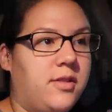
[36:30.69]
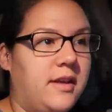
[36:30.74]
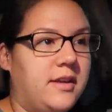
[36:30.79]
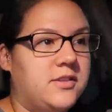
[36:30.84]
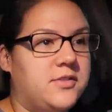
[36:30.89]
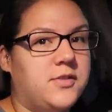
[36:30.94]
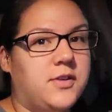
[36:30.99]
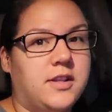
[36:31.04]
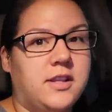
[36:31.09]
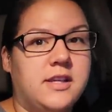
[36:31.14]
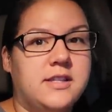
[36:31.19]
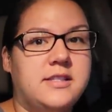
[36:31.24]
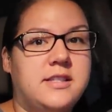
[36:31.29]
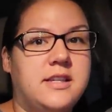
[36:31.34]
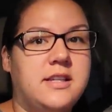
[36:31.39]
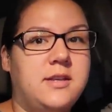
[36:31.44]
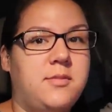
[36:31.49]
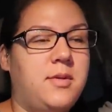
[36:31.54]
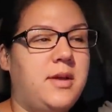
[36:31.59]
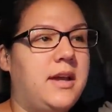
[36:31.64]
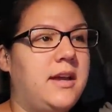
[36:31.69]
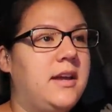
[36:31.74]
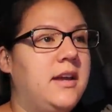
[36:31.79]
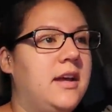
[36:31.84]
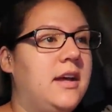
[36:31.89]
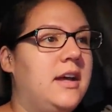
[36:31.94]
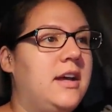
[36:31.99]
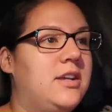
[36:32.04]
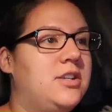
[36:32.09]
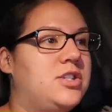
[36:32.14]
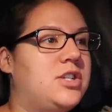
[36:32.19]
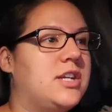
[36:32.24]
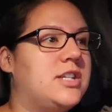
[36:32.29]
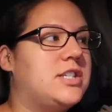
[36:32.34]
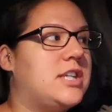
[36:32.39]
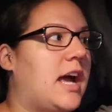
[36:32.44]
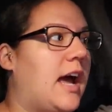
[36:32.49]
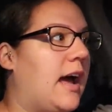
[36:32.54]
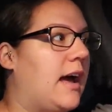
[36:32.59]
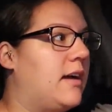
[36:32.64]
Thanks for listening to me chit
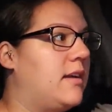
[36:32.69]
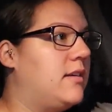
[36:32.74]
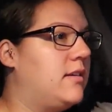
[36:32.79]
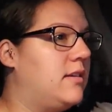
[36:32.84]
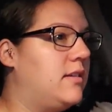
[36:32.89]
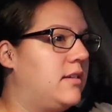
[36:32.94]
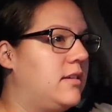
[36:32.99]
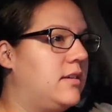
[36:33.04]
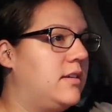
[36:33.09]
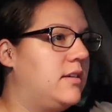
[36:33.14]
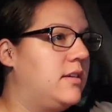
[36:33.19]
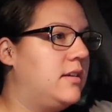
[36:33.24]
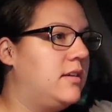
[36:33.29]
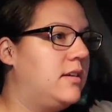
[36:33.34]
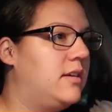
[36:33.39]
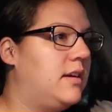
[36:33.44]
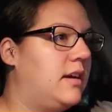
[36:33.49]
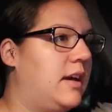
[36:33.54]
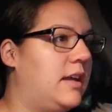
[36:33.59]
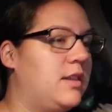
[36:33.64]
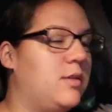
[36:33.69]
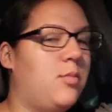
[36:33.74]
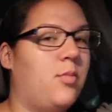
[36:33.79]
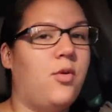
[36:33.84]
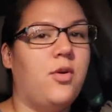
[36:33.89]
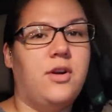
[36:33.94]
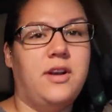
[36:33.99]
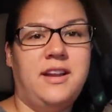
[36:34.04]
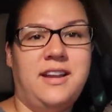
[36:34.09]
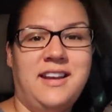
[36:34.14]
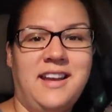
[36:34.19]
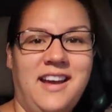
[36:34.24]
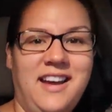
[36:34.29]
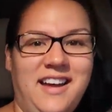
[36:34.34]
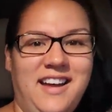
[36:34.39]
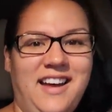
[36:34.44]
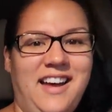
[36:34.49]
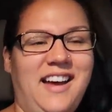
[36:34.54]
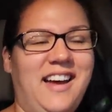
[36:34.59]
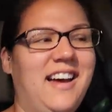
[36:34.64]
chat in the morning
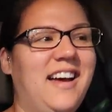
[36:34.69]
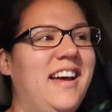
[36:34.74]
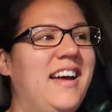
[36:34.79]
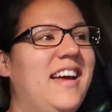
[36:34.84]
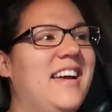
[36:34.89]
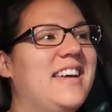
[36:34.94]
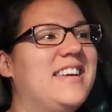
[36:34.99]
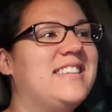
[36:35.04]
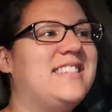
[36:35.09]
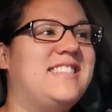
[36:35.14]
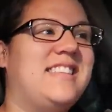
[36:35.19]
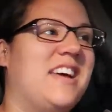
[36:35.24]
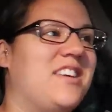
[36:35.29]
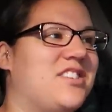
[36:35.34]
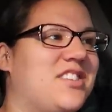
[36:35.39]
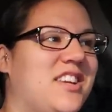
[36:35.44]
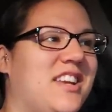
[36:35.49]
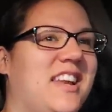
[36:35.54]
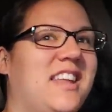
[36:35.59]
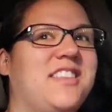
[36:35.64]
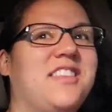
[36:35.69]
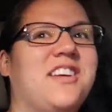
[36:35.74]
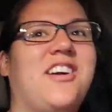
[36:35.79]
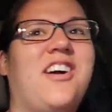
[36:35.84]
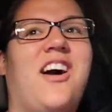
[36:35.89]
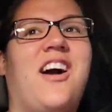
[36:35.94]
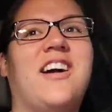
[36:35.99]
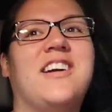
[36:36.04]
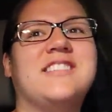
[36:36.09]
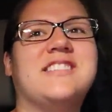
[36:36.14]
session in the car.